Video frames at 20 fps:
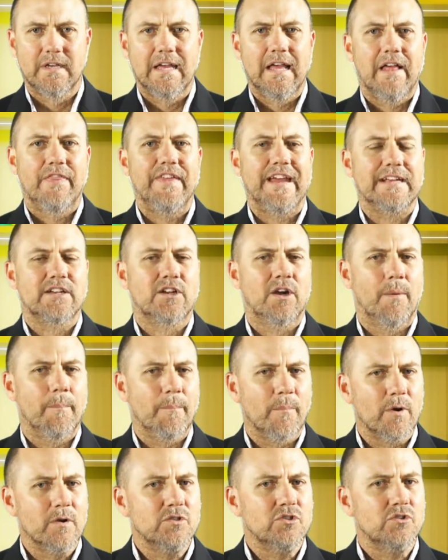that
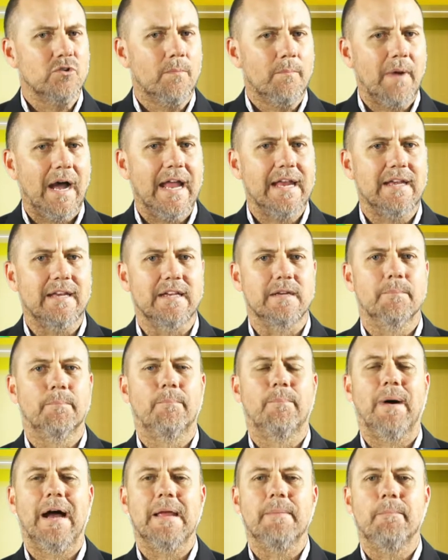commercial mining
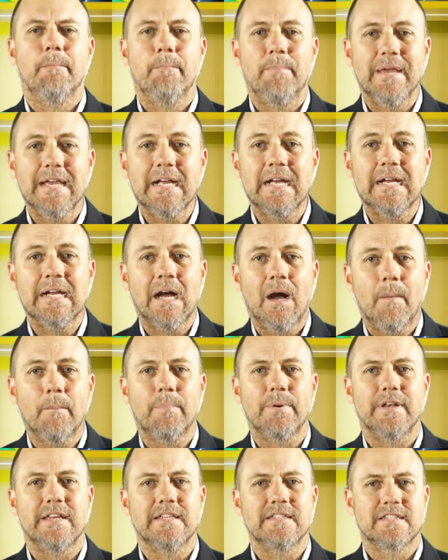by big
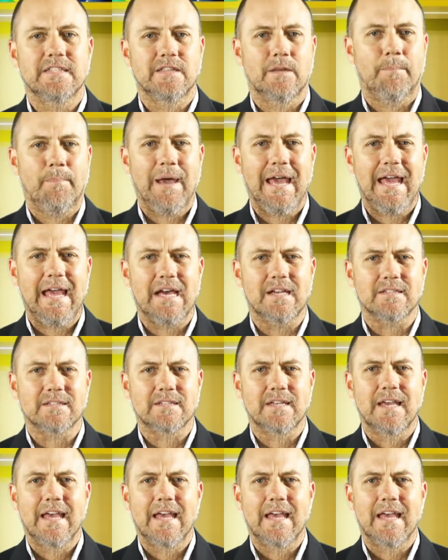companies in the past